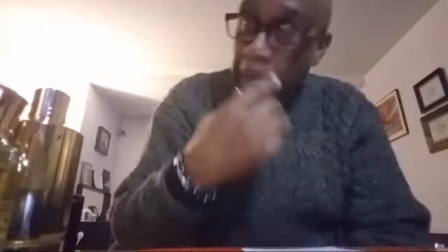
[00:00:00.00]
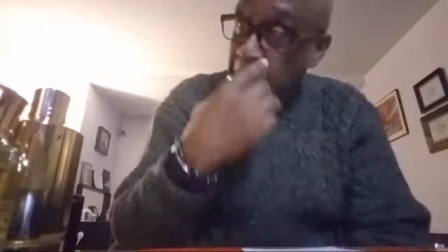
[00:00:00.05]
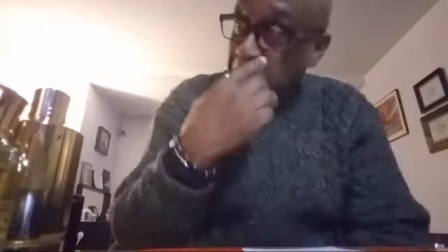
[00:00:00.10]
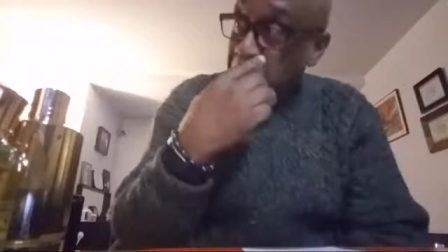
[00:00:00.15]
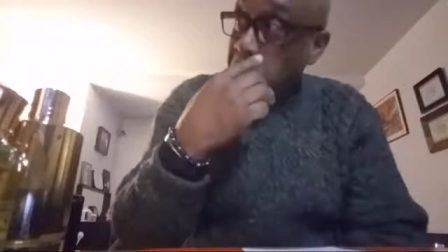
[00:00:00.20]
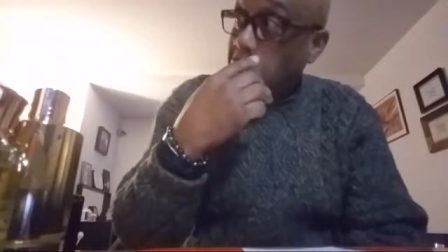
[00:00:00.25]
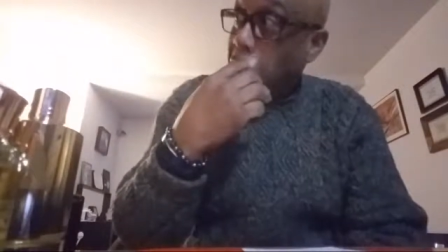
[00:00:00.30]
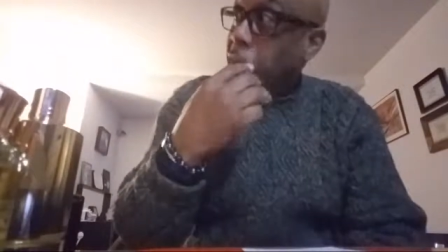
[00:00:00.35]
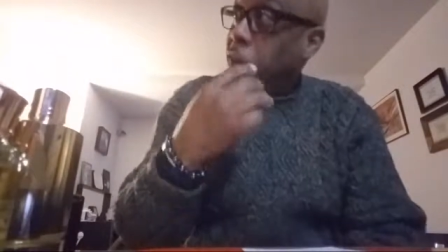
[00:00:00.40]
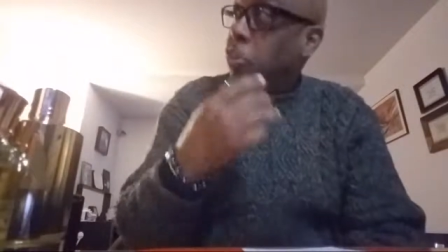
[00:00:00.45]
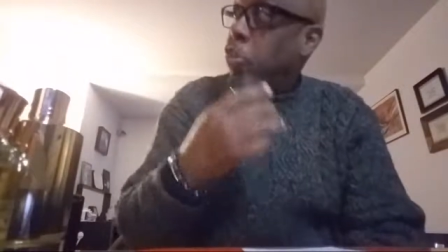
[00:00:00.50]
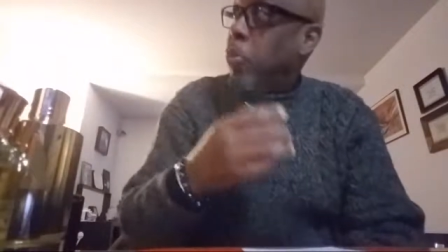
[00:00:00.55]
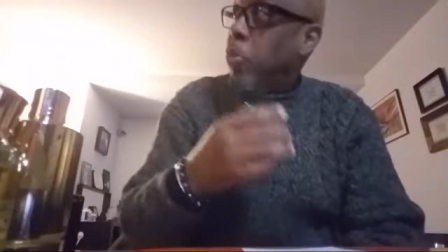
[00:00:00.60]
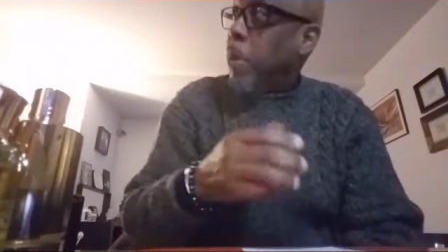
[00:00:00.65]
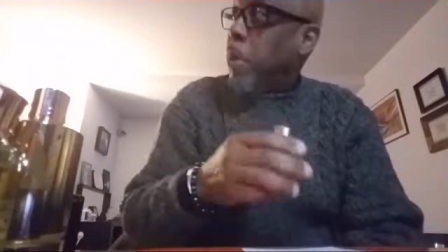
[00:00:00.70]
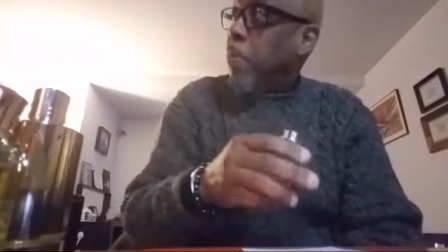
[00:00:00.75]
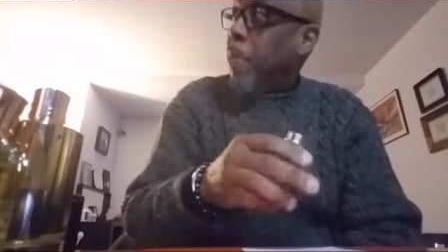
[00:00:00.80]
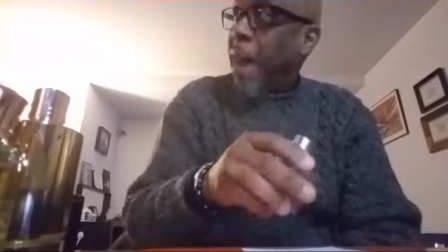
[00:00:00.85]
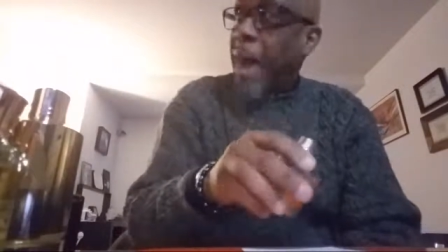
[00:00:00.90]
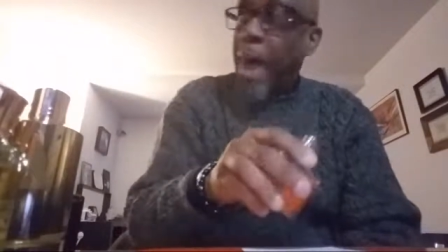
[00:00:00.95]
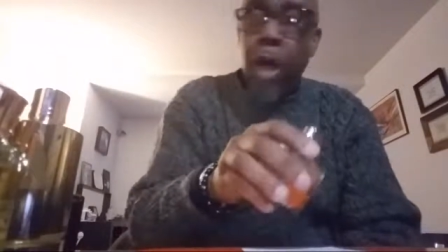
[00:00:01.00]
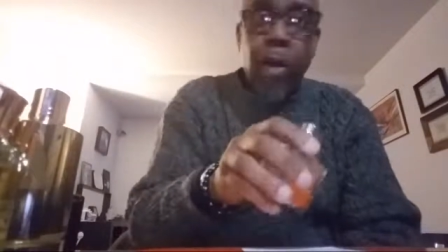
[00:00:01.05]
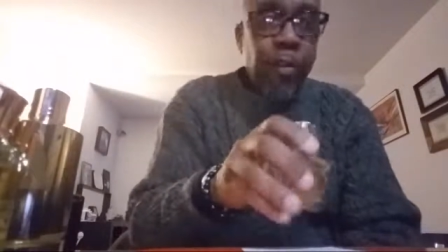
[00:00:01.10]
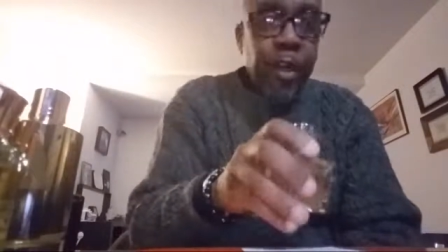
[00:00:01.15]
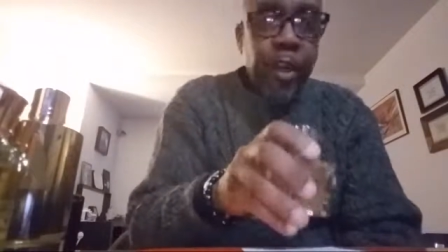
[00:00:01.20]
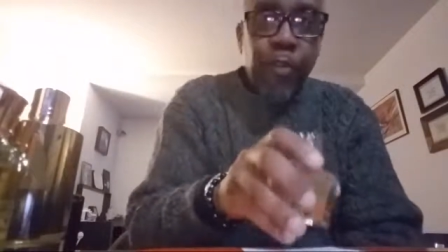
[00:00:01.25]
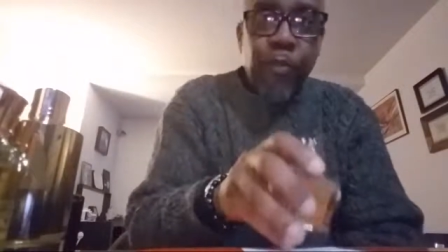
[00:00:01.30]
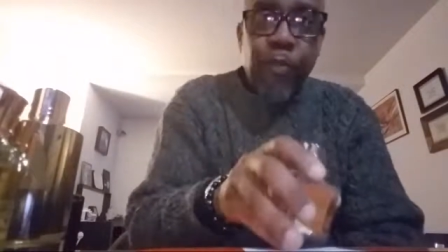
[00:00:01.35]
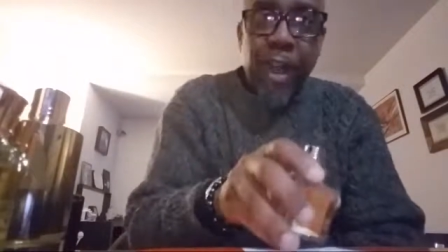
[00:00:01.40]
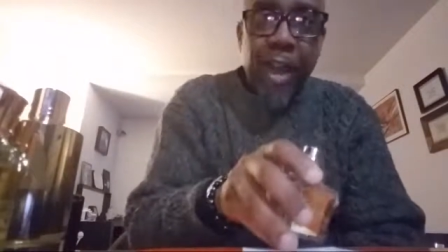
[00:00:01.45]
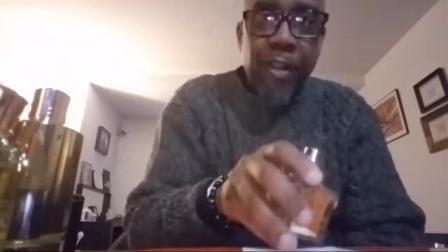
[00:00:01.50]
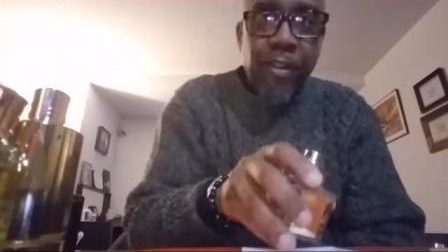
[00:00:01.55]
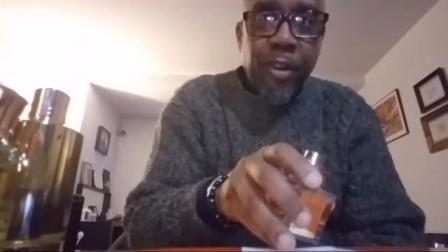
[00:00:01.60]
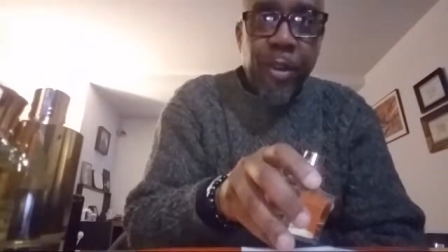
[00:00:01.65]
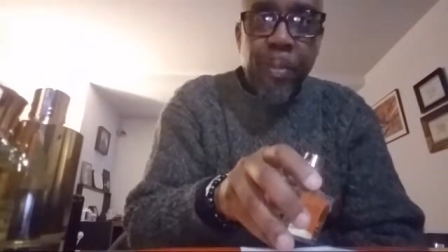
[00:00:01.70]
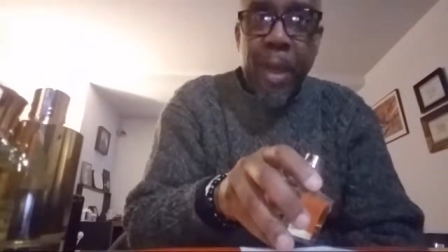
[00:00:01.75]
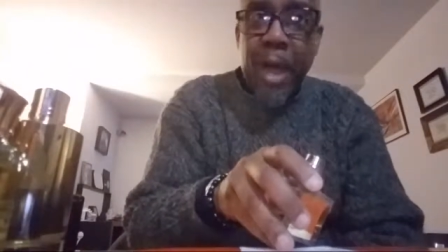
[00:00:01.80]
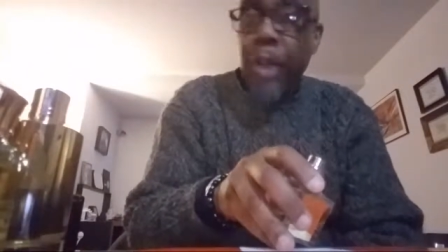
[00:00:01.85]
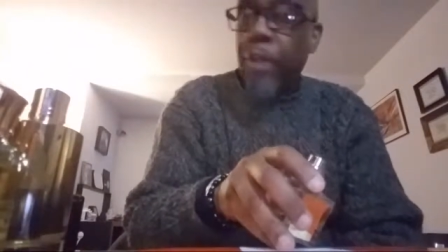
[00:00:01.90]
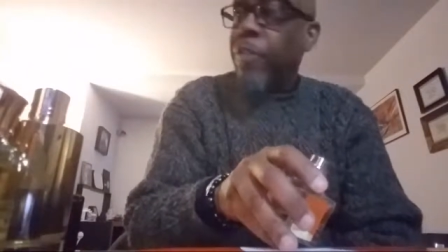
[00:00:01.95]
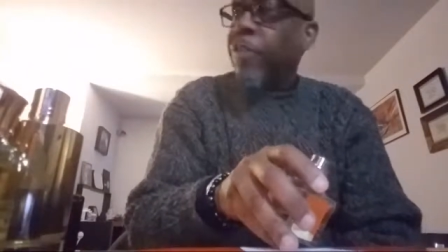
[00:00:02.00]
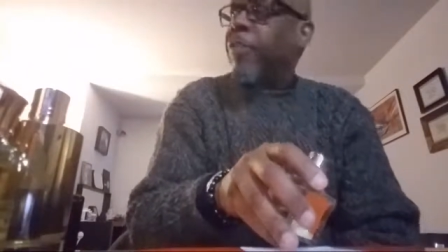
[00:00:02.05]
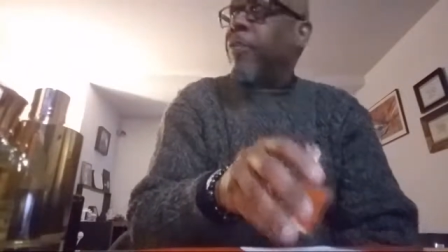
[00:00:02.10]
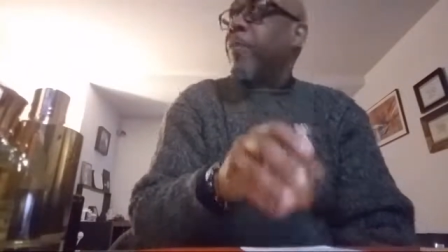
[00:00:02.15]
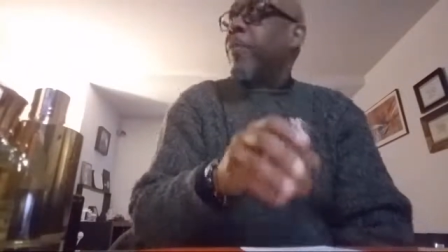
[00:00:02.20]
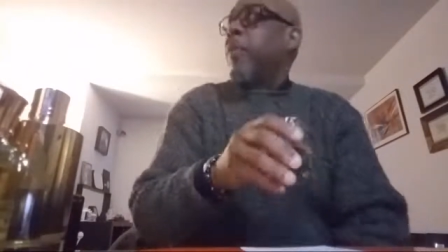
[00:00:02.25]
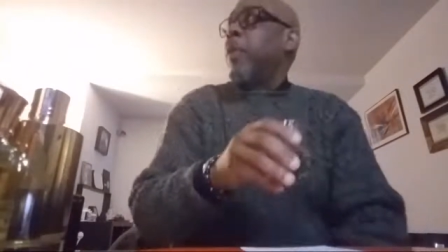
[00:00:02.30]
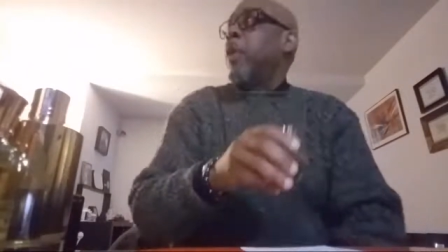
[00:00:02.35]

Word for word: It's entirely to me. I don't need 500 bottles.